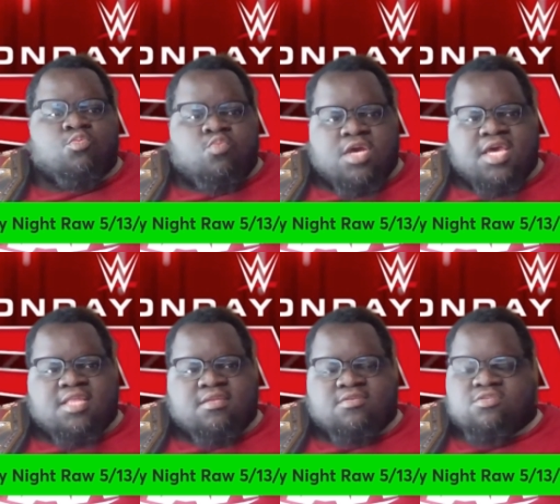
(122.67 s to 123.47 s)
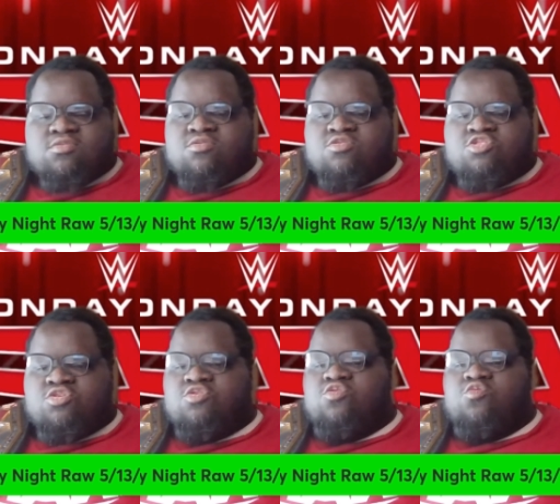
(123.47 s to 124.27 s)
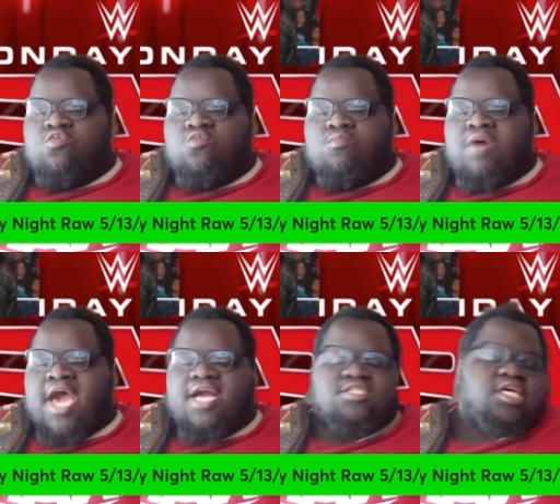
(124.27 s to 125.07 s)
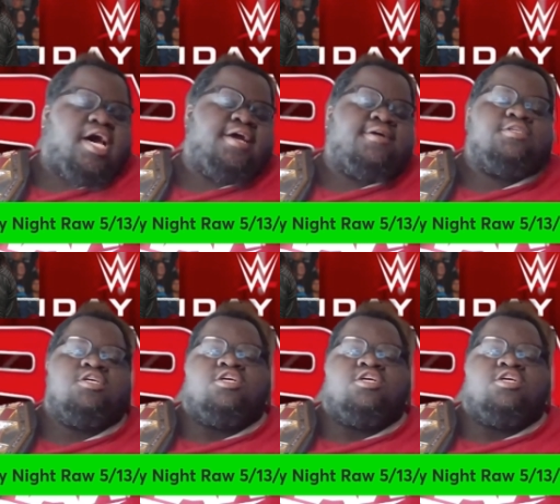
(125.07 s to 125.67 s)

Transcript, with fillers: with Drew McIntyre.